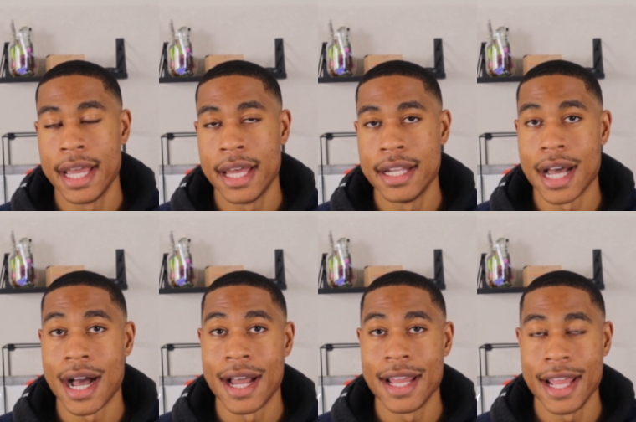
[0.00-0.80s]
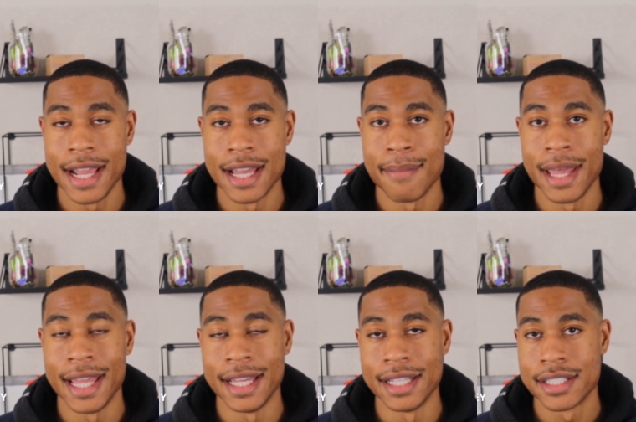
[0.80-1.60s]
and I am
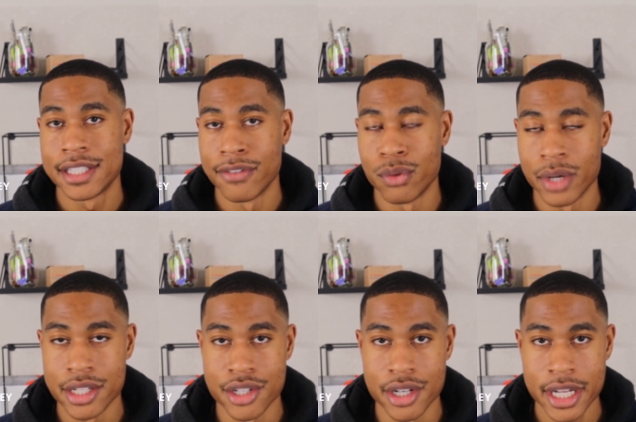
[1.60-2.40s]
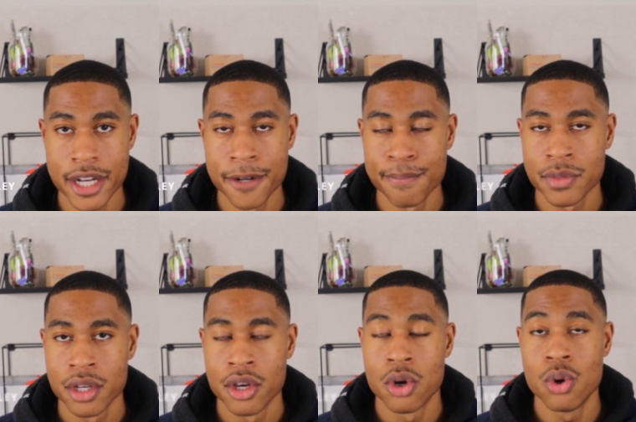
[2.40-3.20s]
a civil engineer
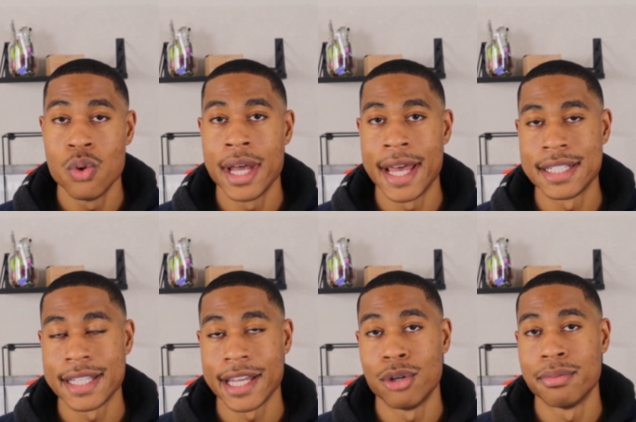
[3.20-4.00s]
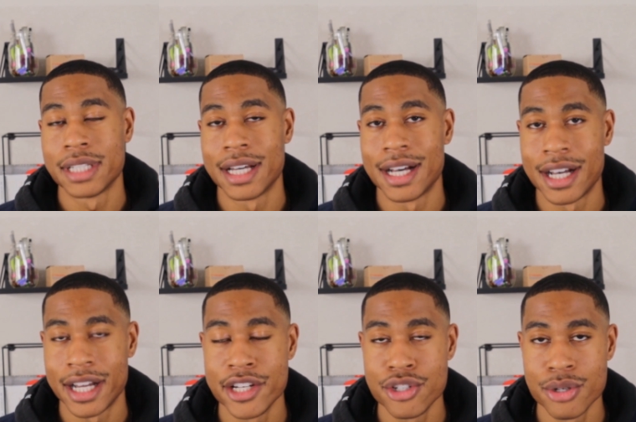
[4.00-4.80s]
who has helped
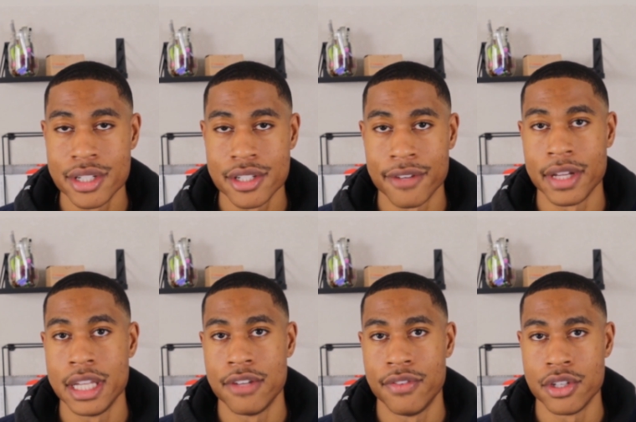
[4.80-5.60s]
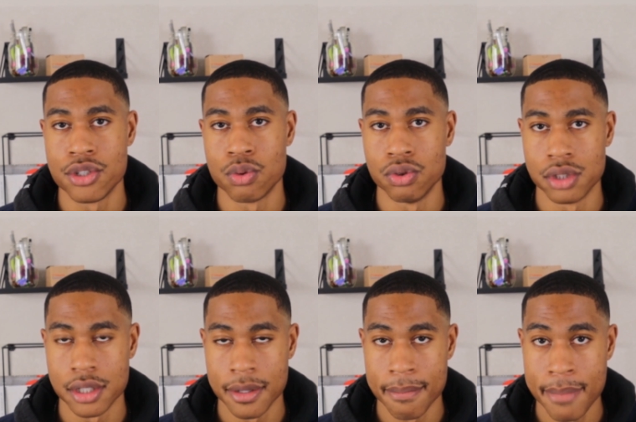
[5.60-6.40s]
hundreds of
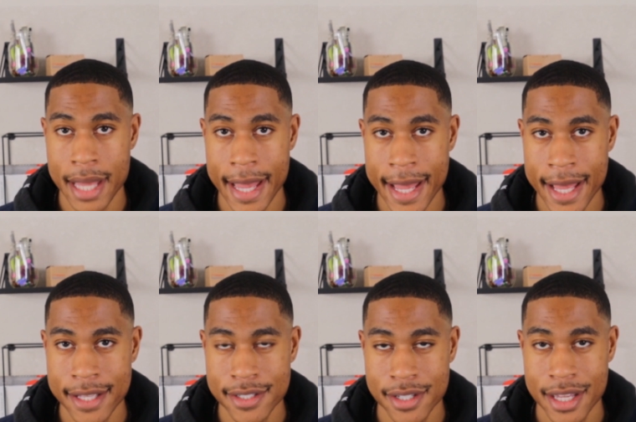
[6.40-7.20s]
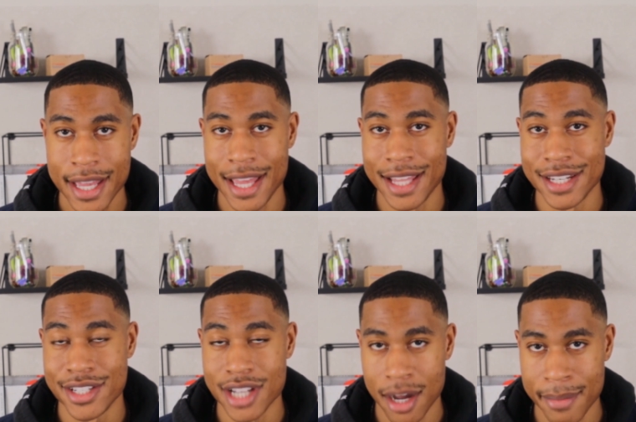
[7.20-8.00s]
individuals pass
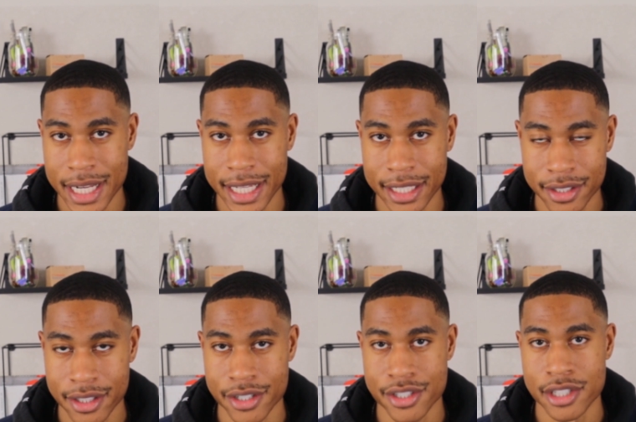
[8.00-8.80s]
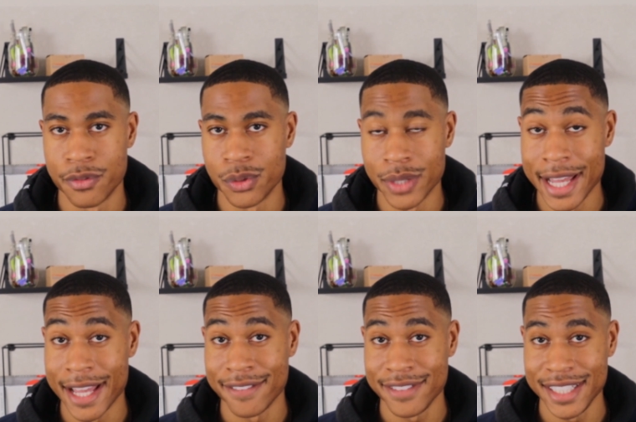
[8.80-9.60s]
and dominate their Civil
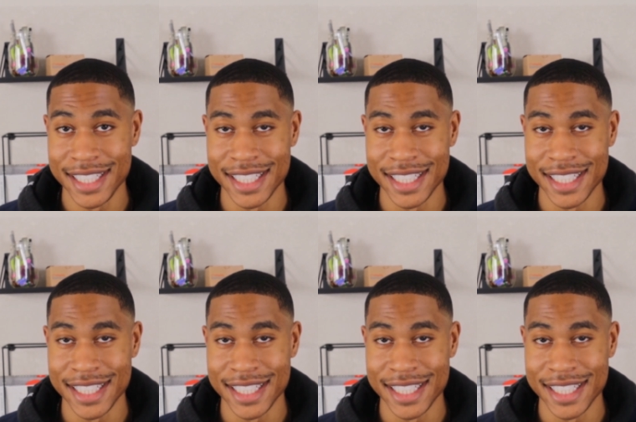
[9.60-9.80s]
F